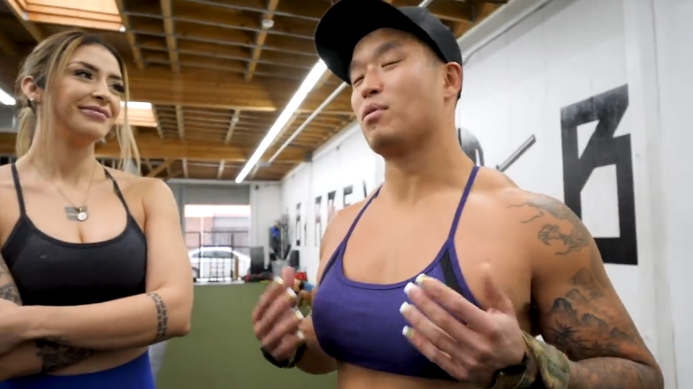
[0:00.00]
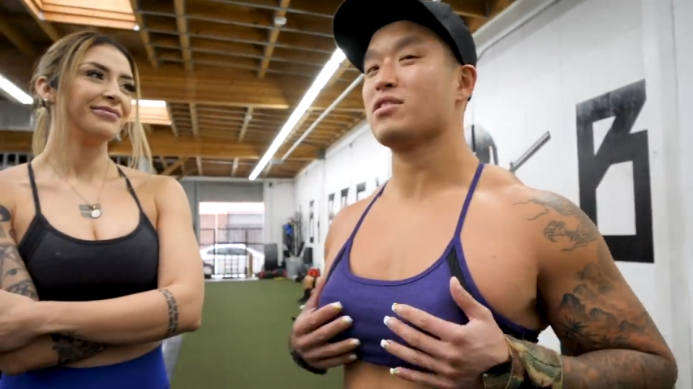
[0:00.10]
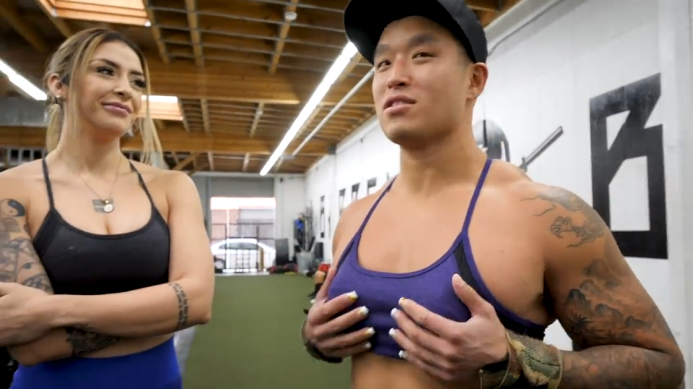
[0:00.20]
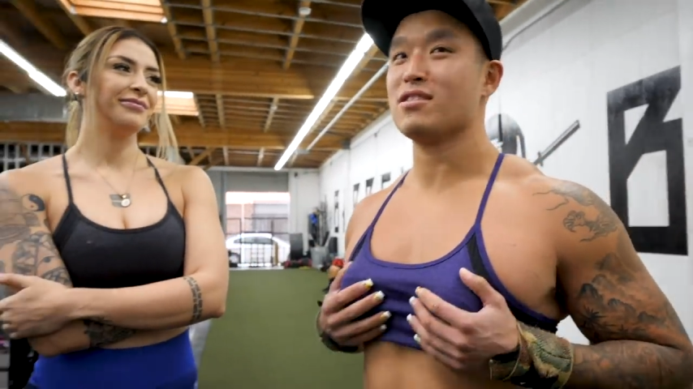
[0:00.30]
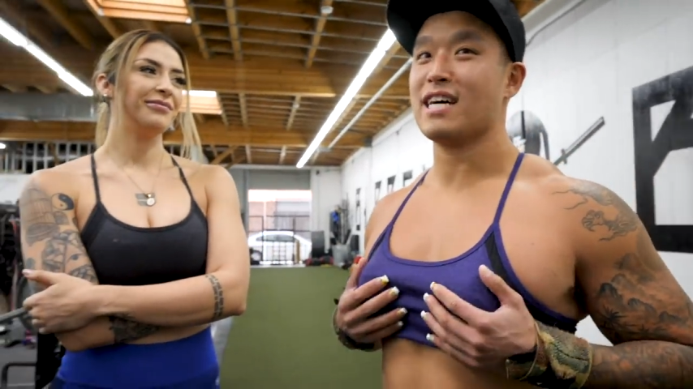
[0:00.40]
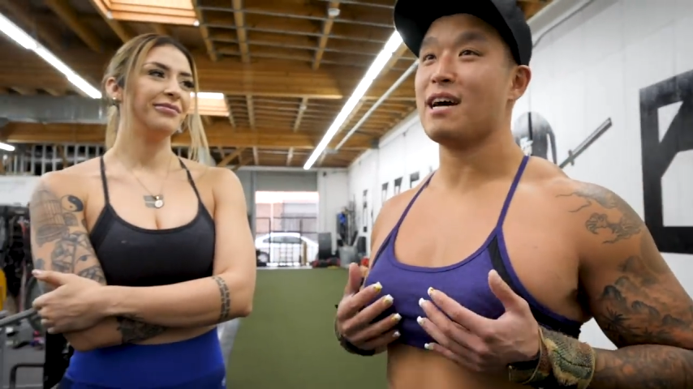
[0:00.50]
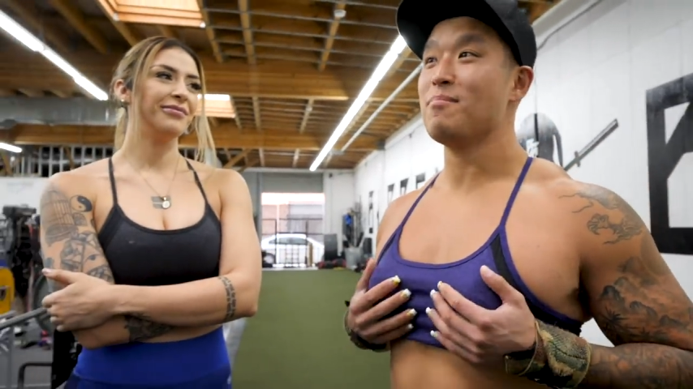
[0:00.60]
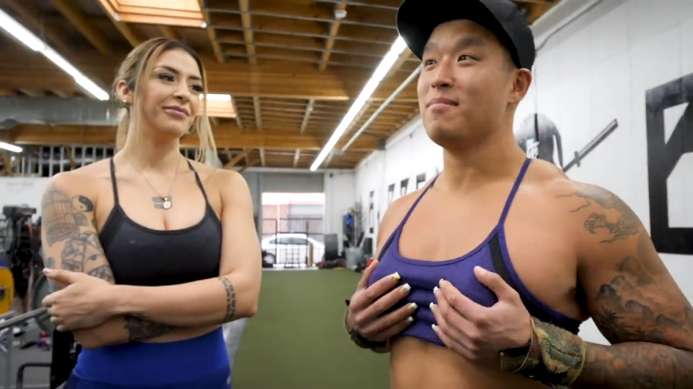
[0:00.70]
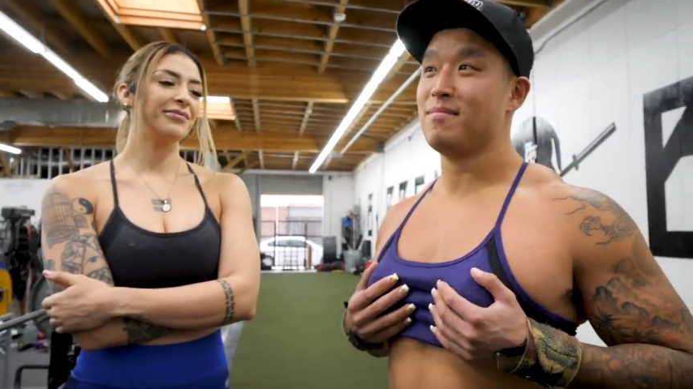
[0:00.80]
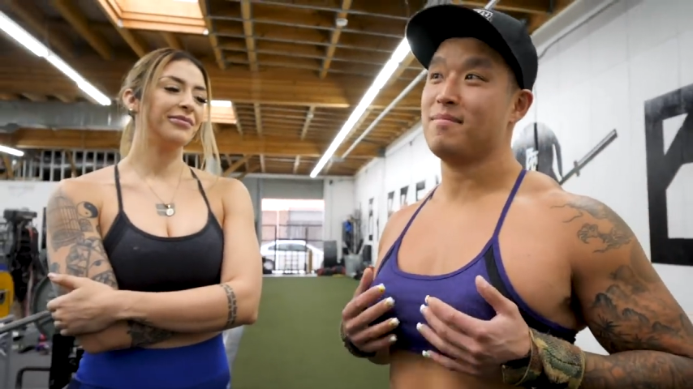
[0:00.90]
Speaker 1: personal time.
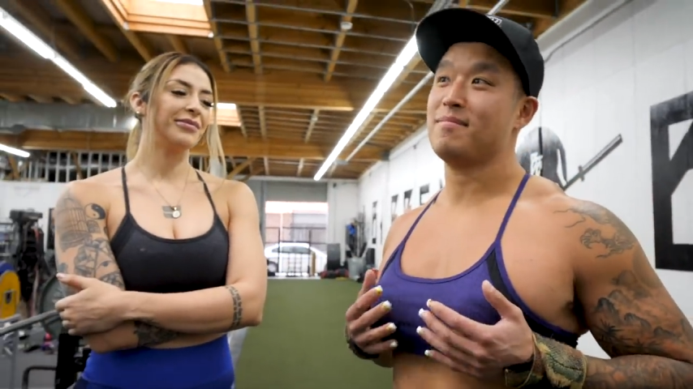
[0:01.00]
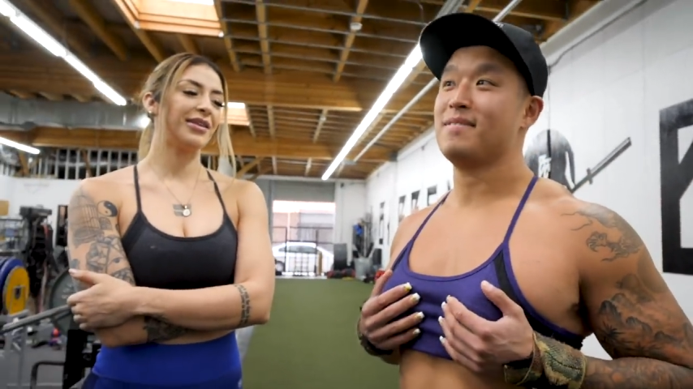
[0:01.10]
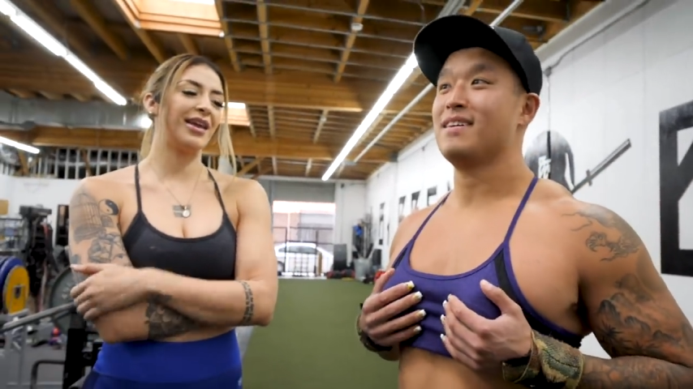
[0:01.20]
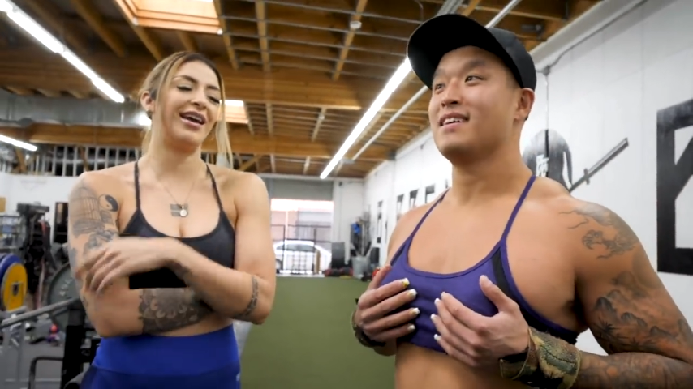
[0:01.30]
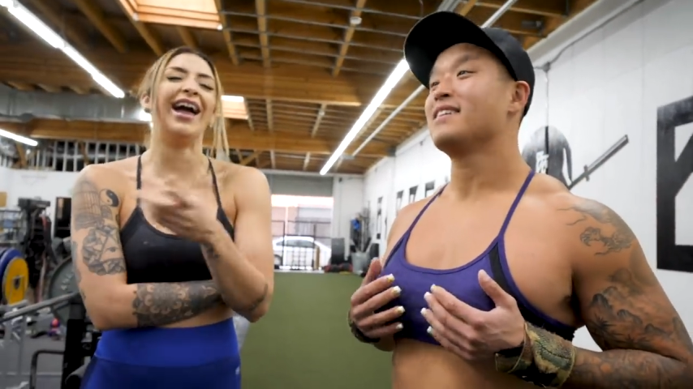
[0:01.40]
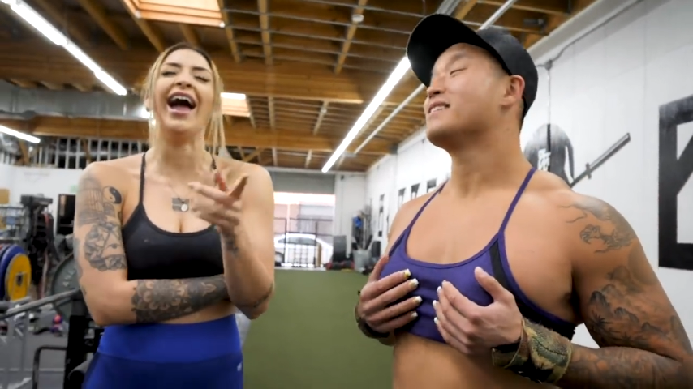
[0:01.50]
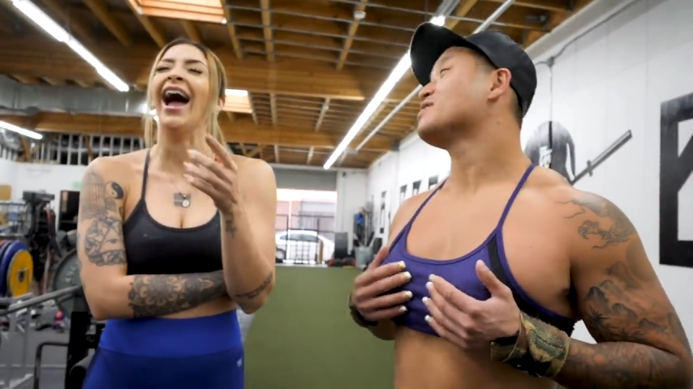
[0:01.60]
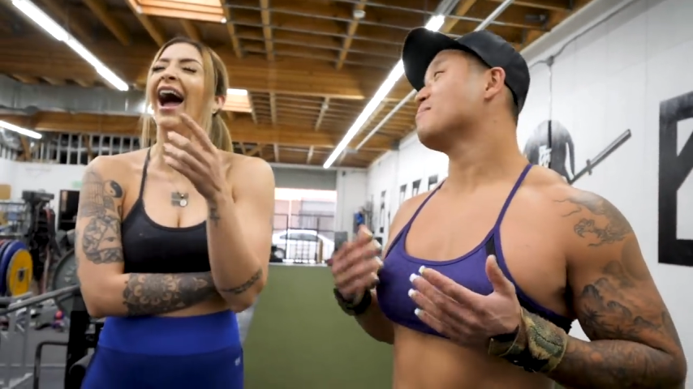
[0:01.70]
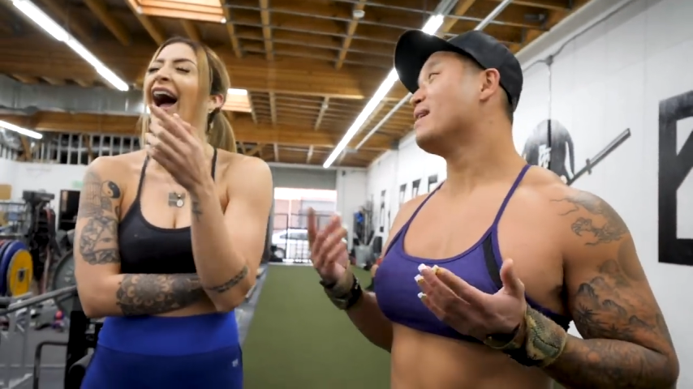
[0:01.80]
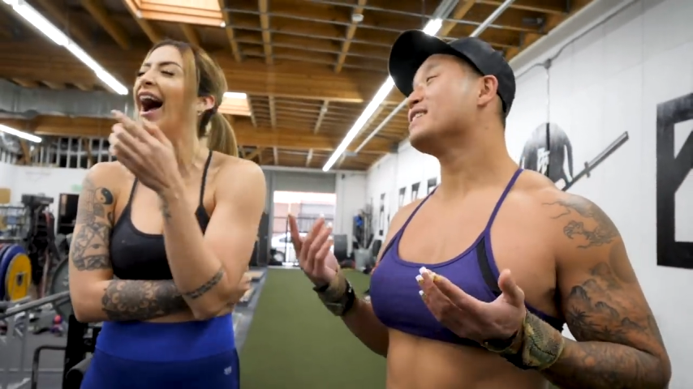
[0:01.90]
So
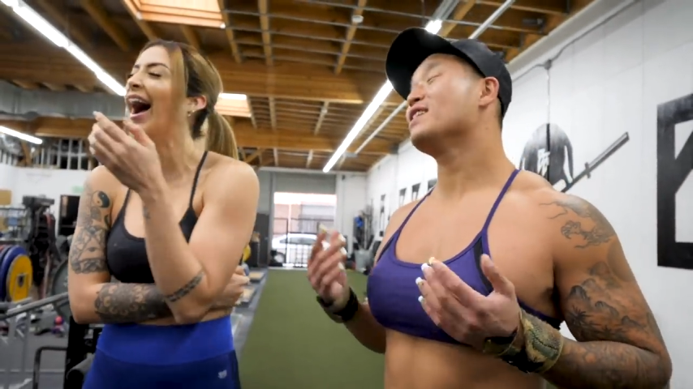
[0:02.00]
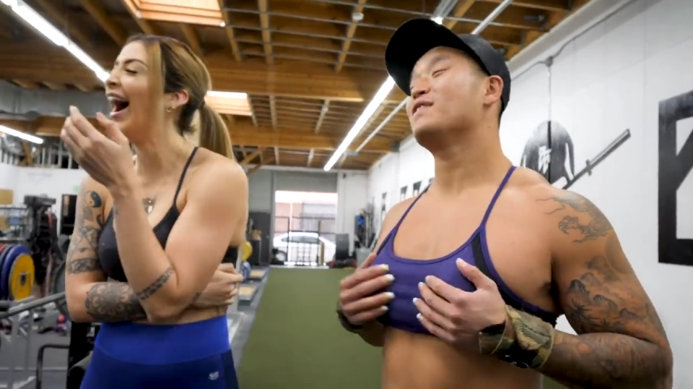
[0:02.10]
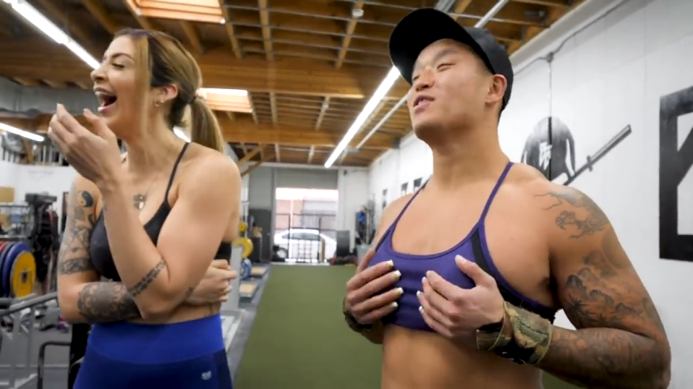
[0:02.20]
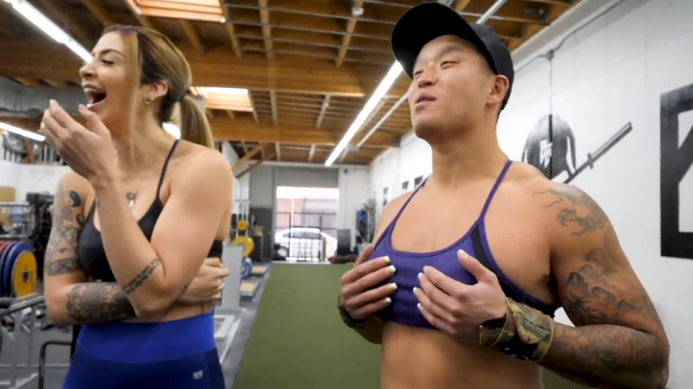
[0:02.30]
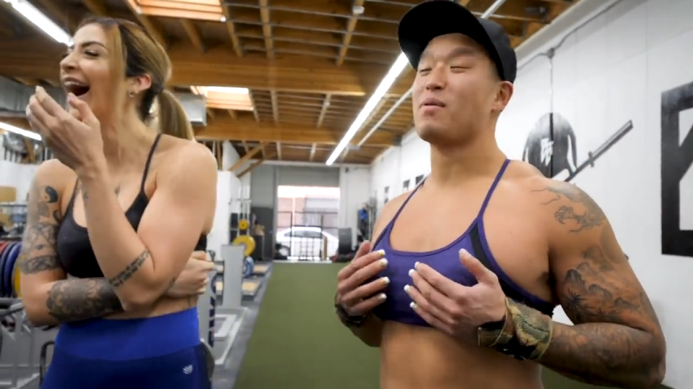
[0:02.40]
imagine if you're doing